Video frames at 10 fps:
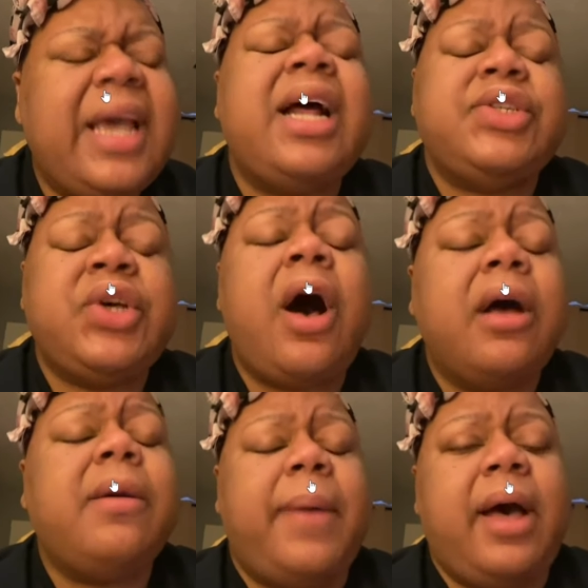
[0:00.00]
And I
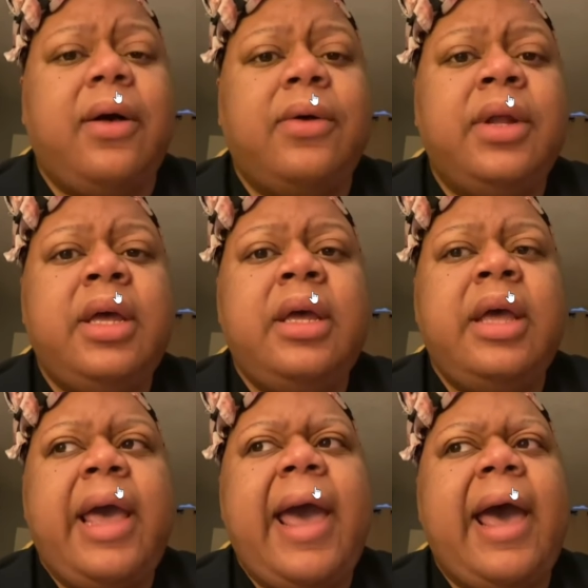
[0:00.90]
talk about
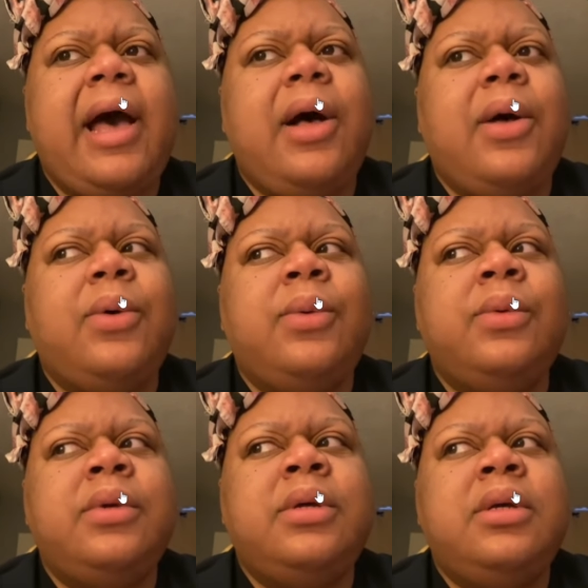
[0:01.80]
how
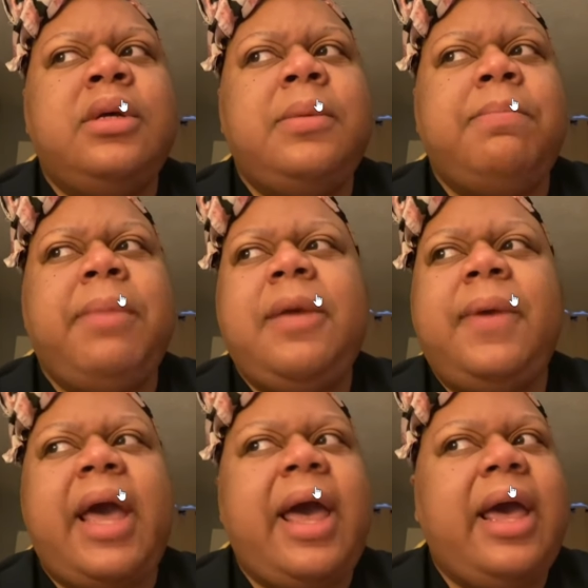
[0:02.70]

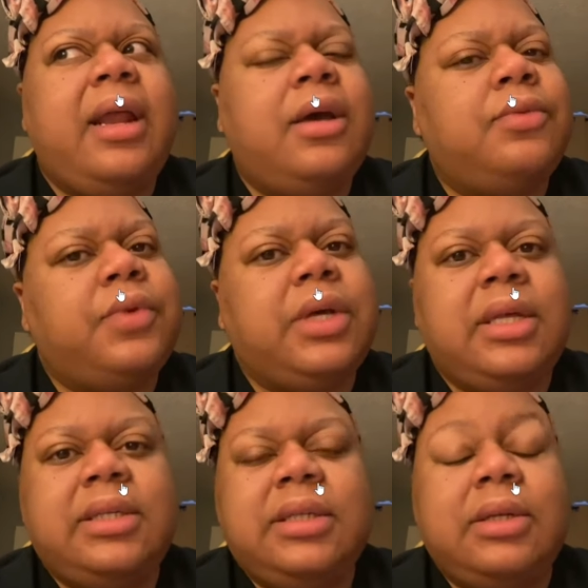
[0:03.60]
maybe I had
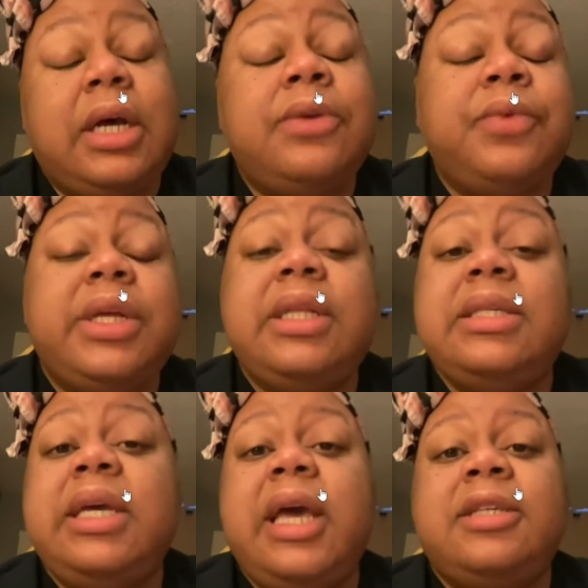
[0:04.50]

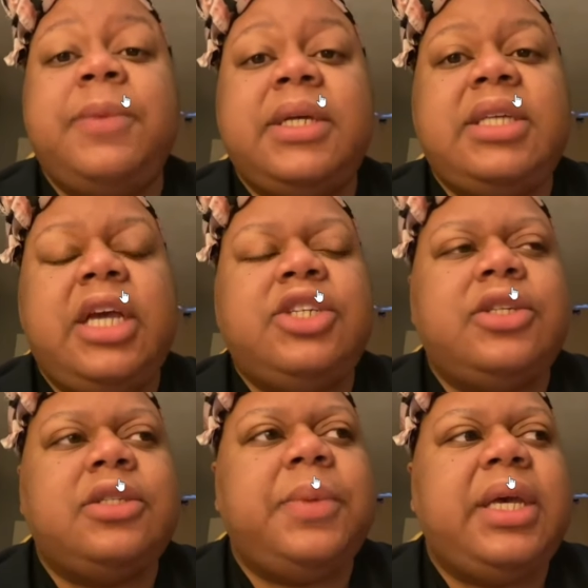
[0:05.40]
unrealistic
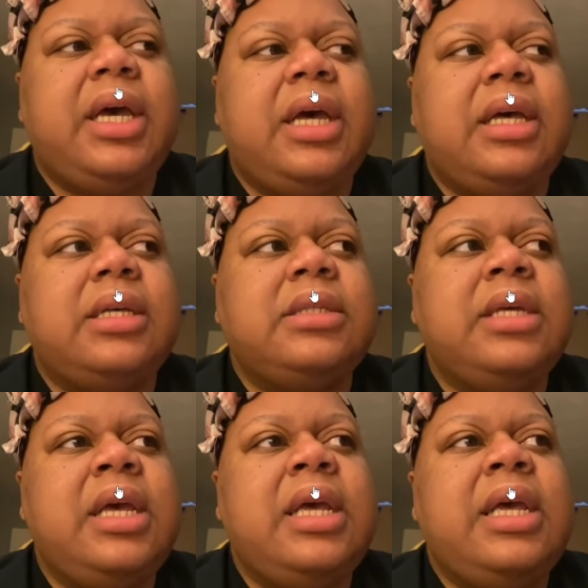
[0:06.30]
expectations because uh,
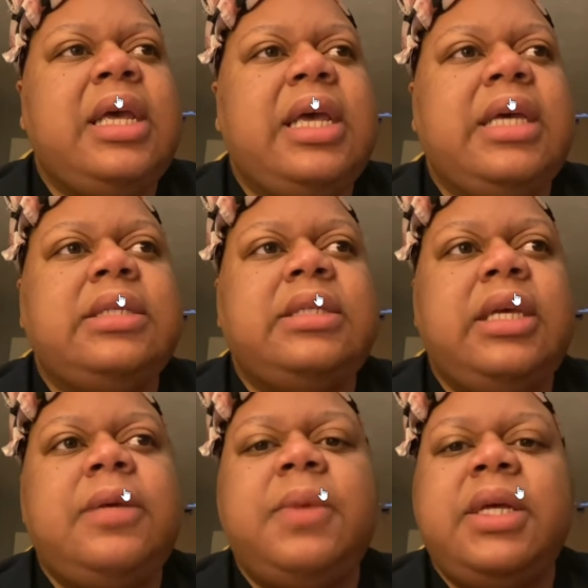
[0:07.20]
yeah, think? it
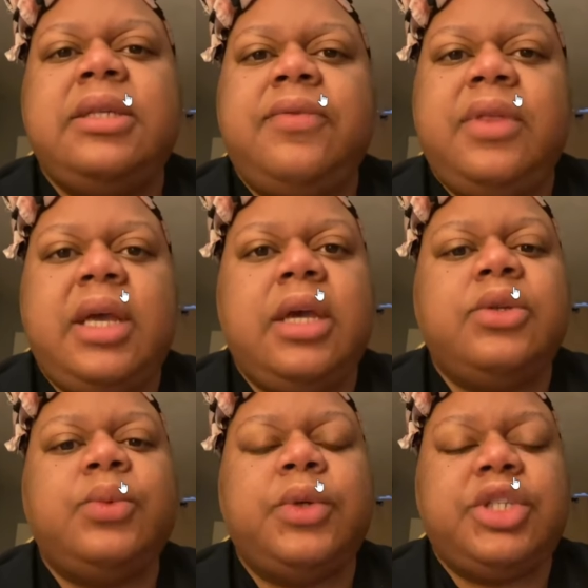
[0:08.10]
seemed as if
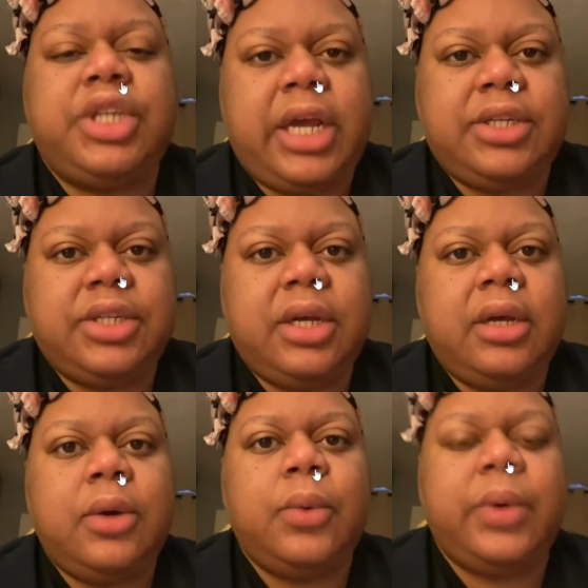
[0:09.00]
things were
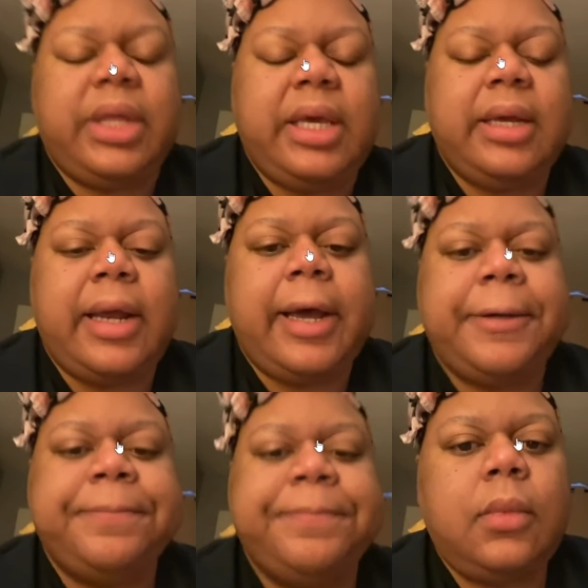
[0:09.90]
changing with he and
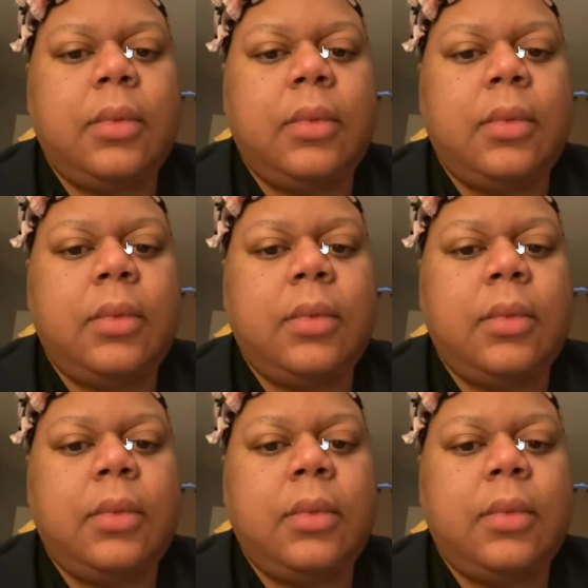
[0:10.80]
I.